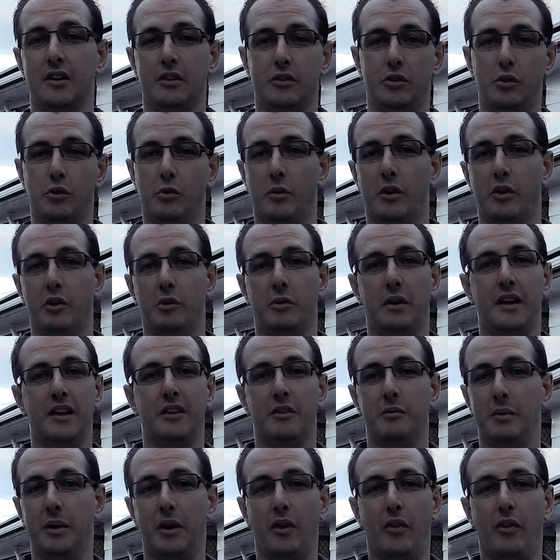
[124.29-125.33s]
your one will
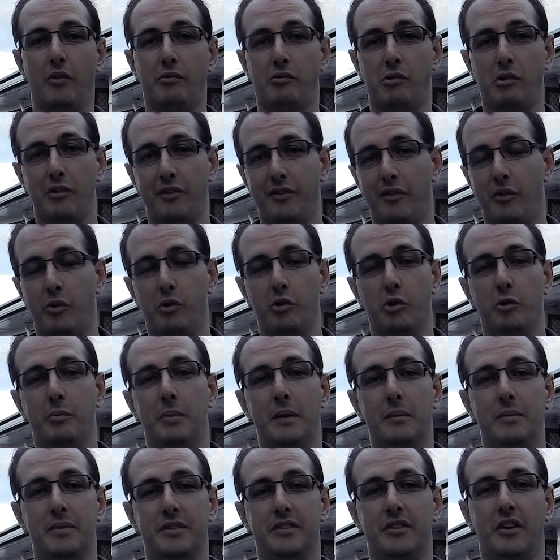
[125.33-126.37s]
either be on the roof or it'll
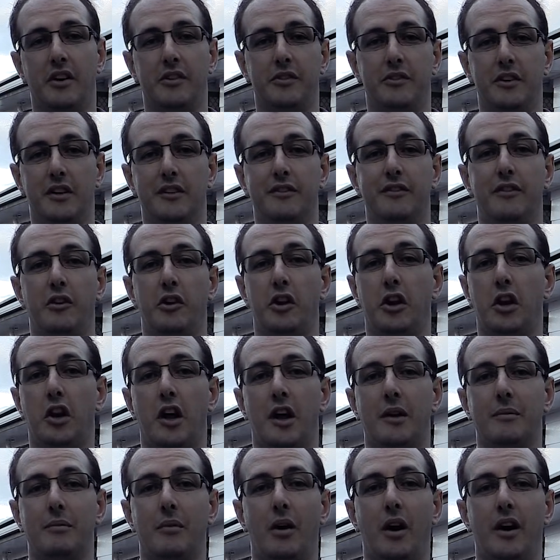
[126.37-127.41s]
be beside the inverter
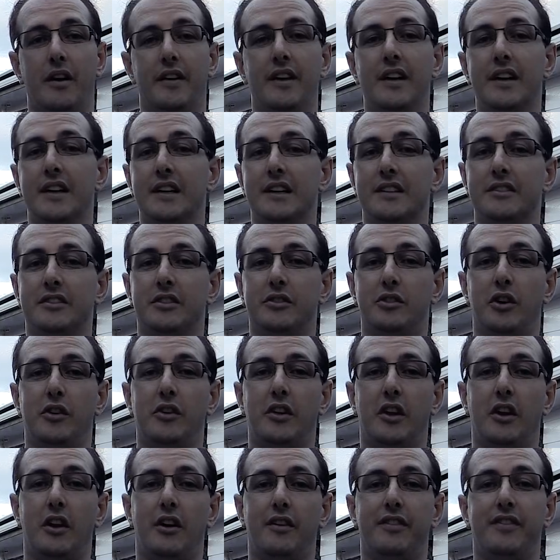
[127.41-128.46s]
like mine so turn
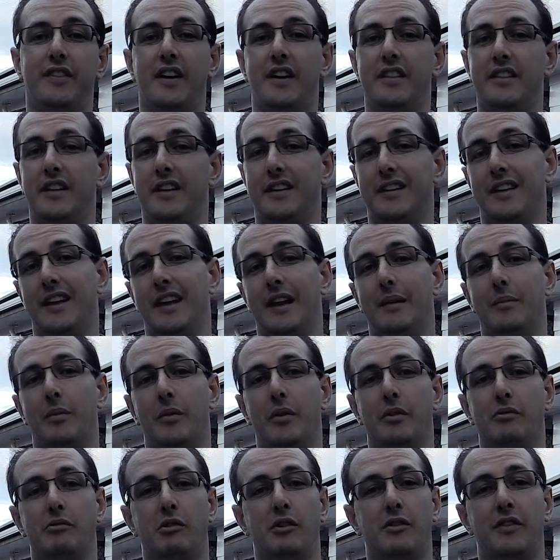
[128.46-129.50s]
that off and then get up on
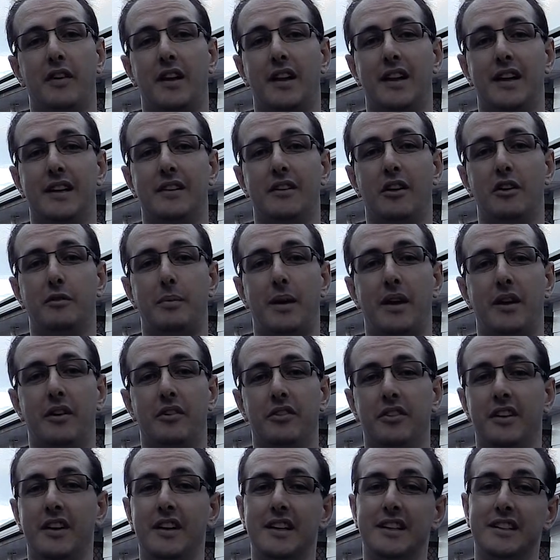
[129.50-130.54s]
the roof and clean those
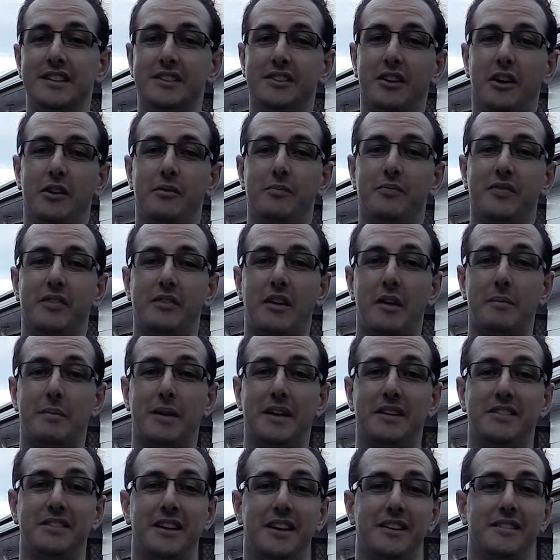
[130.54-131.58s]
panels so that
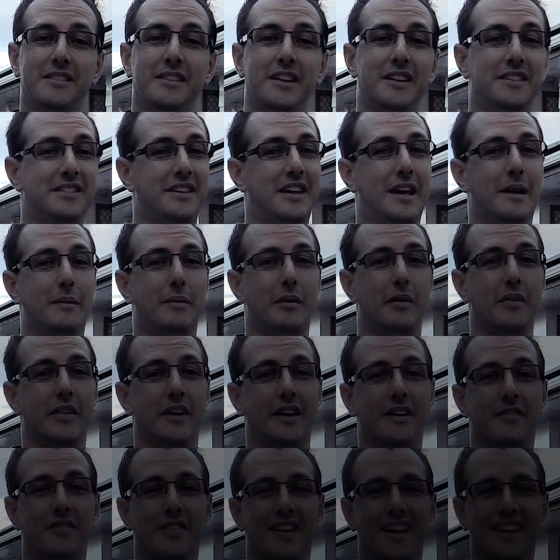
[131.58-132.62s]
being said let's get up on
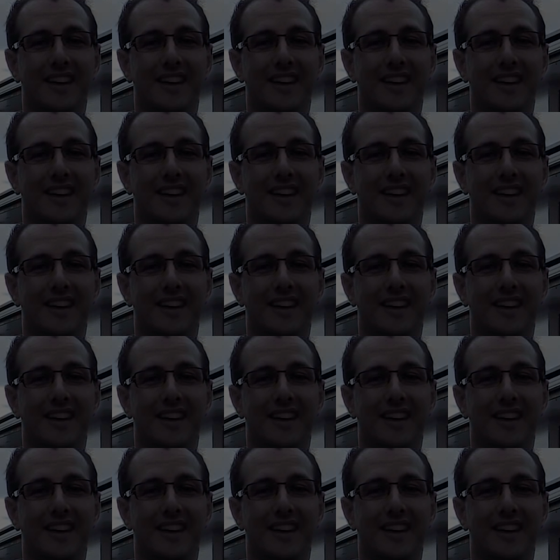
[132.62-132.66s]
there